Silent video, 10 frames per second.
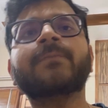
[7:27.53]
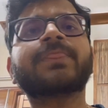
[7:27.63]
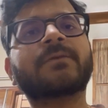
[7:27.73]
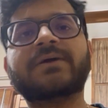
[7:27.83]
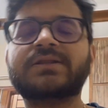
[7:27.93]

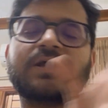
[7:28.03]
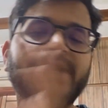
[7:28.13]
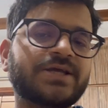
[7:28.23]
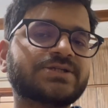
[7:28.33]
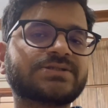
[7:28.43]
But the
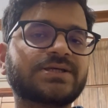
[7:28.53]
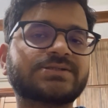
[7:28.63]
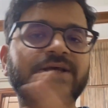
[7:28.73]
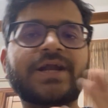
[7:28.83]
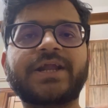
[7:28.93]
range is this,
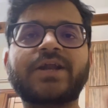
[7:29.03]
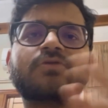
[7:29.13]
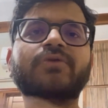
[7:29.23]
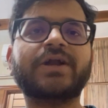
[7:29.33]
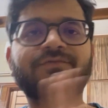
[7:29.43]
18 to
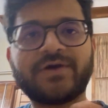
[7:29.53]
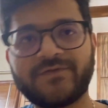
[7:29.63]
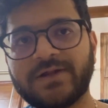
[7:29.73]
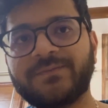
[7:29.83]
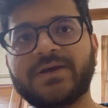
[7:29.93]
25
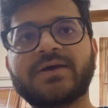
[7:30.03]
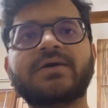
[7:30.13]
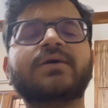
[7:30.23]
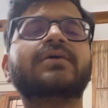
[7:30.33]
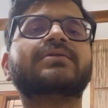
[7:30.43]
LPA.
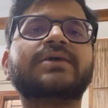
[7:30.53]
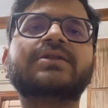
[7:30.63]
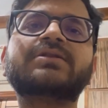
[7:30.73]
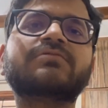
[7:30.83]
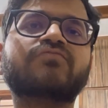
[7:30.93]

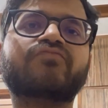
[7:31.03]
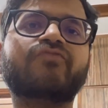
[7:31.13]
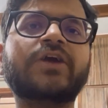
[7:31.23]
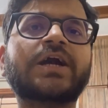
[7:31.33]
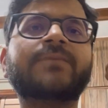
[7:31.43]
Then
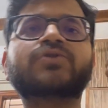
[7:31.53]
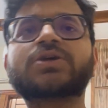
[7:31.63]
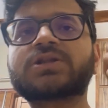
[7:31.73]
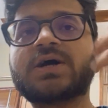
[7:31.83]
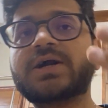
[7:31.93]
we come
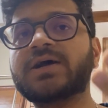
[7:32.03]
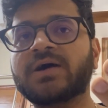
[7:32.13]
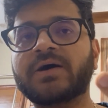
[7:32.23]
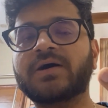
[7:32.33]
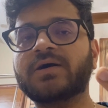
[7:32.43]
to the third
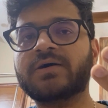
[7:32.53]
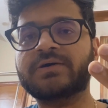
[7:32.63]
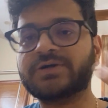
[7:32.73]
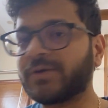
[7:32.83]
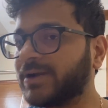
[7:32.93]

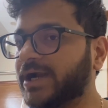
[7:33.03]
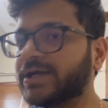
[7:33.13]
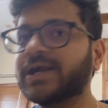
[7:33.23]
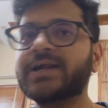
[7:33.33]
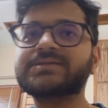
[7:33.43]

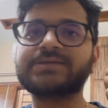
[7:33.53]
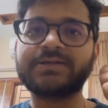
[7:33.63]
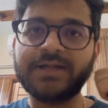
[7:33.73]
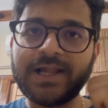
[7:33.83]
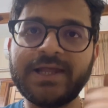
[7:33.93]
IIIT, that is the
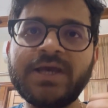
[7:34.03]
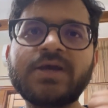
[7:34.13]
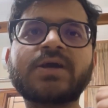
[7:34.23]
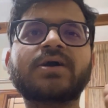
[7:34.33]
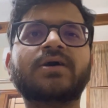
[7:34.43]

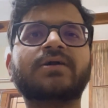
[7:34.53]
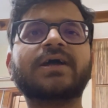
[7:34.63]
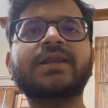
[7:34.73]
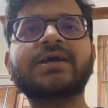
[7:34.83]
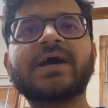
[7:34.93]
Delhi.
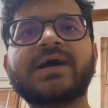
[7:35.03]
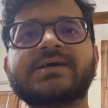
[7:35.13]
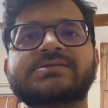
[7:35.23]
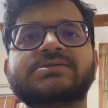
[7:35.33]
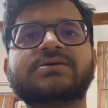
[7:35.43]
Delhi
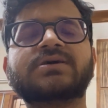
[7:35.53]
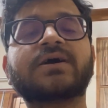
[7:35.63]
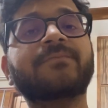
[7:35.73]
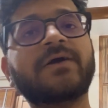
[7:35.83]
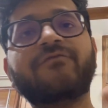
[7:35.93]
has,
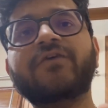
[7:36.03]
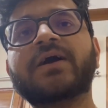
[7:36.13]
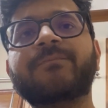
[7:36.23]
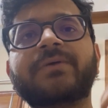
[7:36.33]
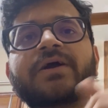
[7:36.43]
if we
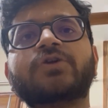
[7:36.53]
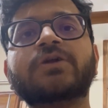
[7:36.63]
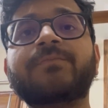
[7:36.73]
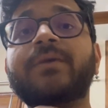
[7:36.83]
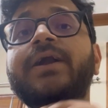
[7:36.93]
compare to
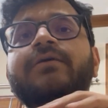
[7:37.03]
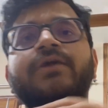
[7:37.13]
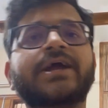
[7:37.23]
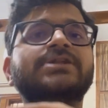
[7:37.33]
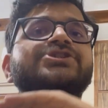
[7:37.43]
the
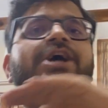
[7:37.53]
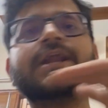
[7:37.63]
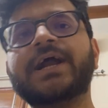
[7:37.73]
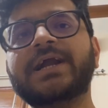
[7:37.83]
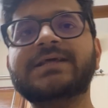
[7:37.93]
mid-range
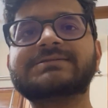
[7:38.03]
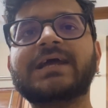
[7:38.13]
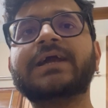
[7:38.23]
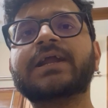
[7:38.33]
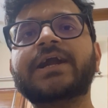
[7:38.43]
NITs
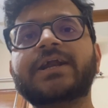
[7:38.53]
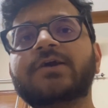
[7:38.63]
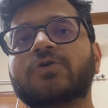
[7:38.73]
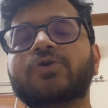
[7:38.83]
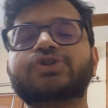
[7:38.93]
like
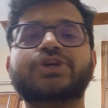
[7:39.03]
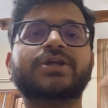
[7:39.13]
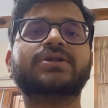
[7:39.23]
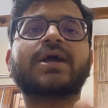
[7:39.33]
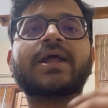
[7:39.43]
NIT
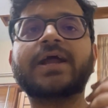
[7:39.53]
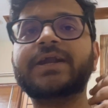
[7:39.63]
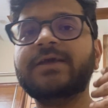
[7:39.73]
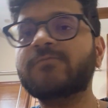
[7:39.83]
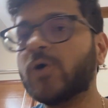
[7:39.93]
Kurukshetra,
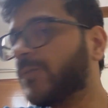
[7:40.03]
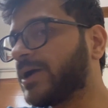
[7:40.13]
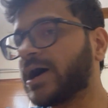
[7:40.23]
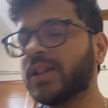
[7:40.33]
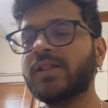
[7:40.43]
NIT
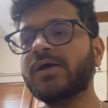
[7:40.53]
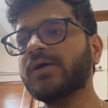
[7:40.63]
Bhopal,